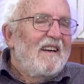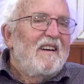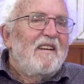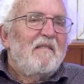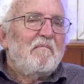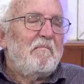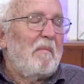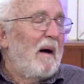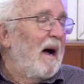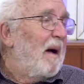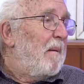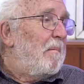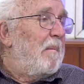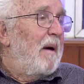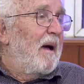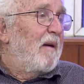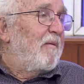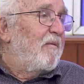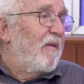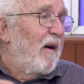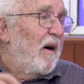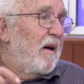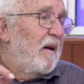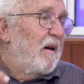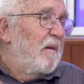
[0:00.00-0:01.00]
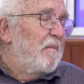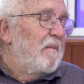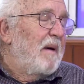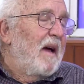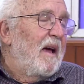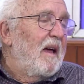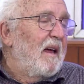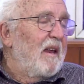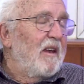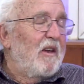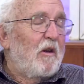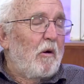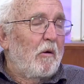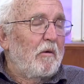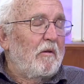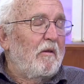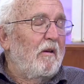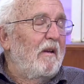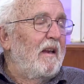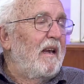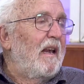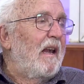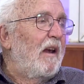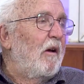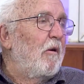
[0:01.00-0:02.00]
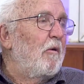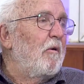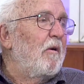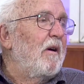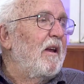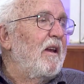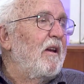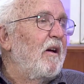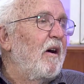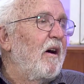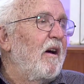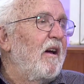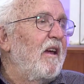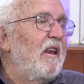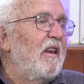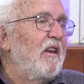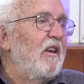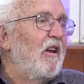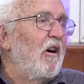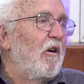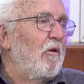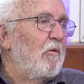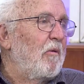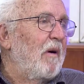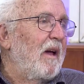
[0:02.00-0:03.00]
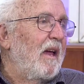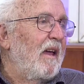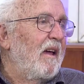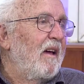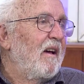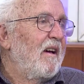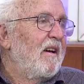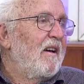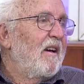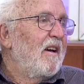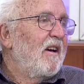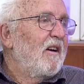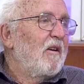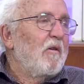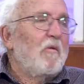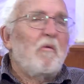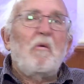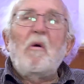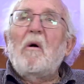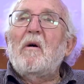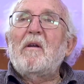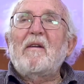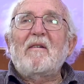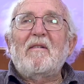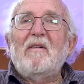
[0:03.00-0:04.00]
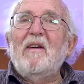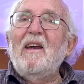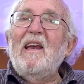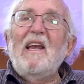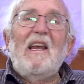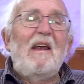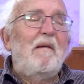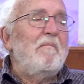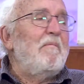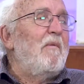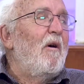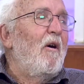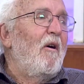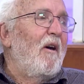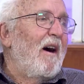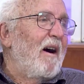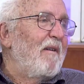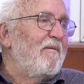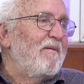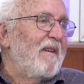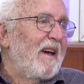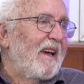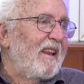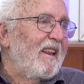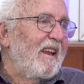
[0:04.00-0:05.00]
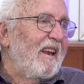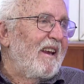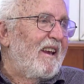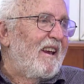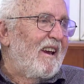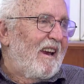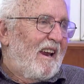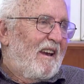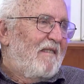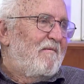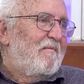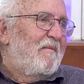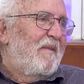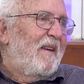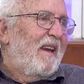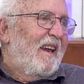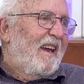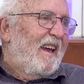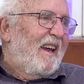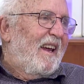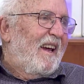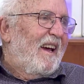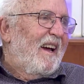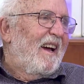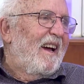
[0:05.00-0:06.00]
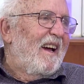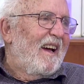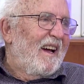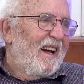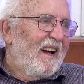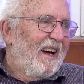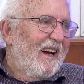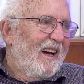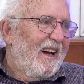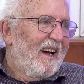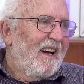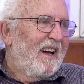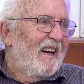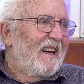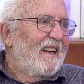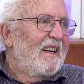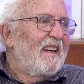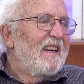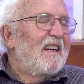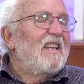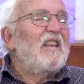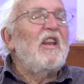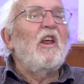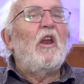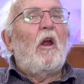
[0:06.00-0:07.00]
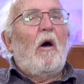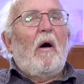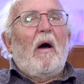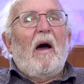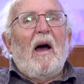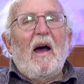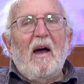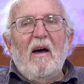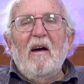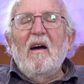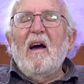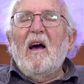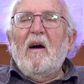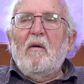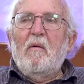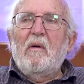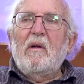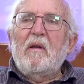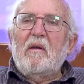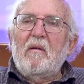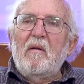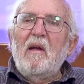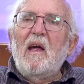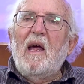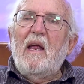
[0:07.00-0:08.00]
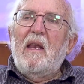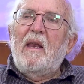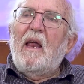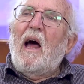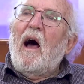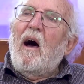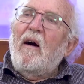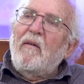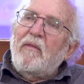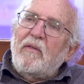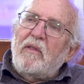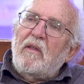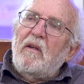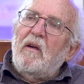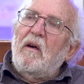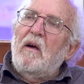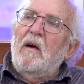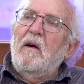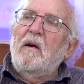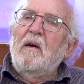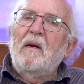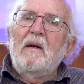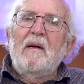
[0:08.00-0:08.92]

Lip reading: My daughter-in-law in Norway was really more affected than me. No, I was, and after,